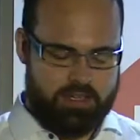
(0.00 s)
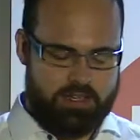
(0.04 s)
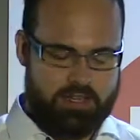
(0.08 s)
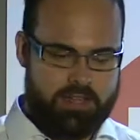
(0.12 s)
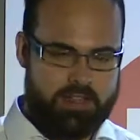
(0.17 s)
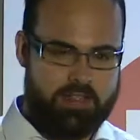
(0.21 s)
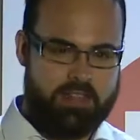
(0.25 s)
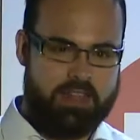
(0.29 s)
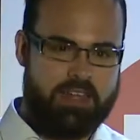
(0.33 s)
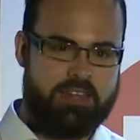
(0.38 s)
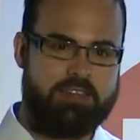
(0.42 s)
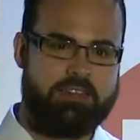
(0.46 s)

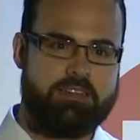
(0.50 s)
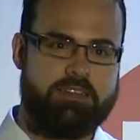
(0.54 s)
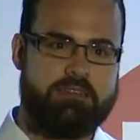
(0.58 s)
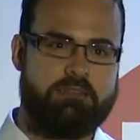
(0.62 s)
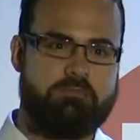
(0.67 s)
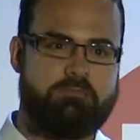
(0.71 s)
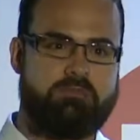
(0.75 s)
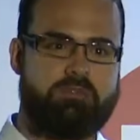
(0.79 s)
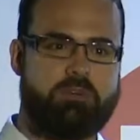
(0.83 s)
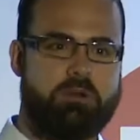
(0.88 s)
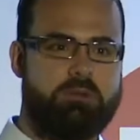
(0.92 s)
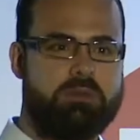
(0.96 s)
Then
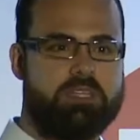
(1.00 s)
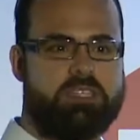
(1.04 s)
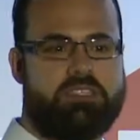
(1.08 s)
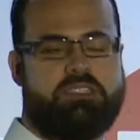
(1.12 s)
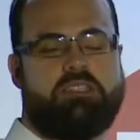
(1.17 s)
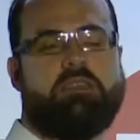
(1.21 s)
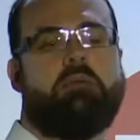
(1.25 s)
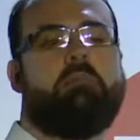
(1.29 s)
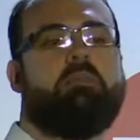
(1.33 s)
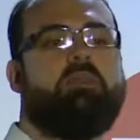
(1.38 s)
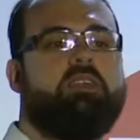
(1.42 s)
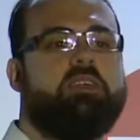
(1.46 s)
probably
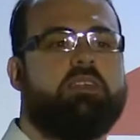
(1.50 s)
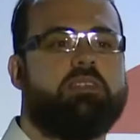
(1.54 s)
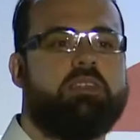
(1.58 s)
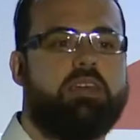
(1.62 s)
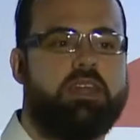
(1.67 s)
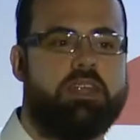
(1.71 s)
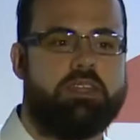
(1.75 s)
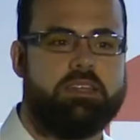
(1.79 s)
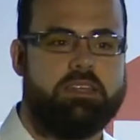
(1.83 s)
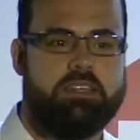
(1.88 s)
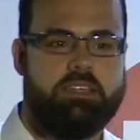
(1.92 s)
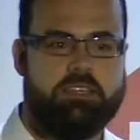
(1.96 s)
something
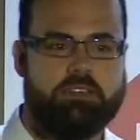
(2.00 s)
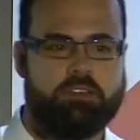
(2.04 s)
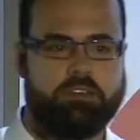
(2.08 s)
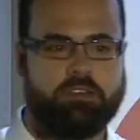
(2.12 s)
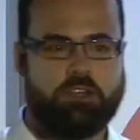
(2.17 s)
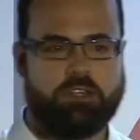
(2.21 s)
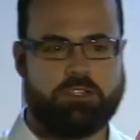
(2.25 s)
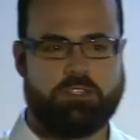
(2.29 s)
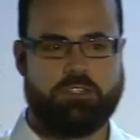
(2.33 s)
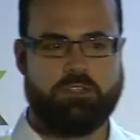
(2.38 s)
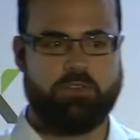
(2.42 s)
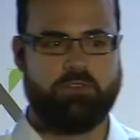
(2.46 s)
that you're
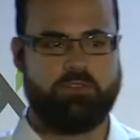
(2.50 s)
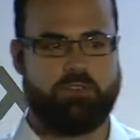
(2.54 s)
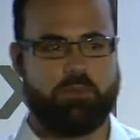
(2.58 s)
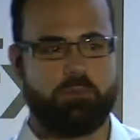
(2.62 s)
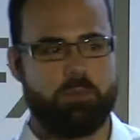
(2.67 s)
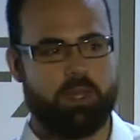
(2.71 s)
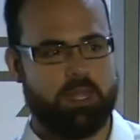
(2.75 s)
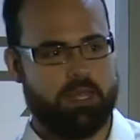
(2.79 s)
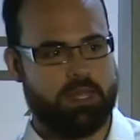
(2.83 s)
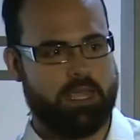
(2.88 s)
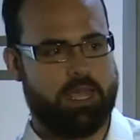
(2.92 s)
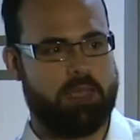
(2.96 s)
not too
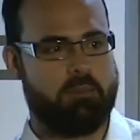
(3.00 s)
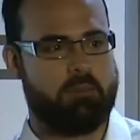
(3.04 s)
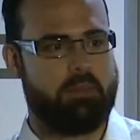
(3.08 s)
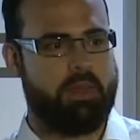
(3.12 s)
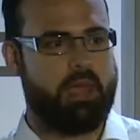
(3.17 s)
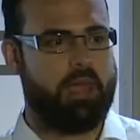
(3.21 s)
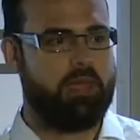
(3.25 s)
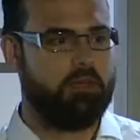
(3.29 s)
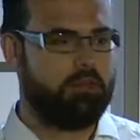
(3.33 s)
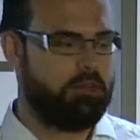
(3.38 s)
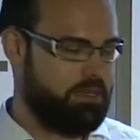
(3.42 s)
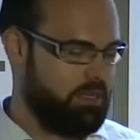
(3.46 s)
familiar
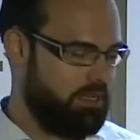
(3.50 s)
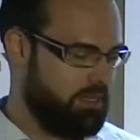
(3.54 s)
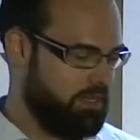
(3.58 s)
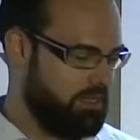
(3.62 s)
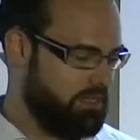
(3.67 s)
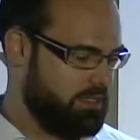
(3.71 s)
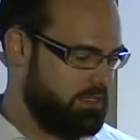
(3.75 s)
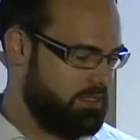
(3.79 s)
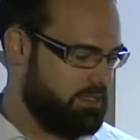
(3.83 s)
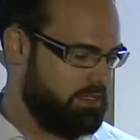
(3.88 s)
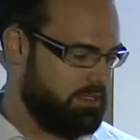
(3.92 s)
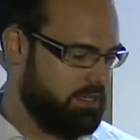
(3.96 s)
about
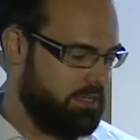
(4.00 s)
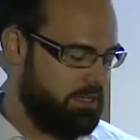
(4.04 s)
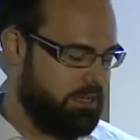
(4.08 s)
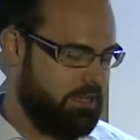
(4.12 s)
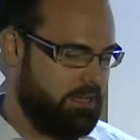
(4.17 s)
is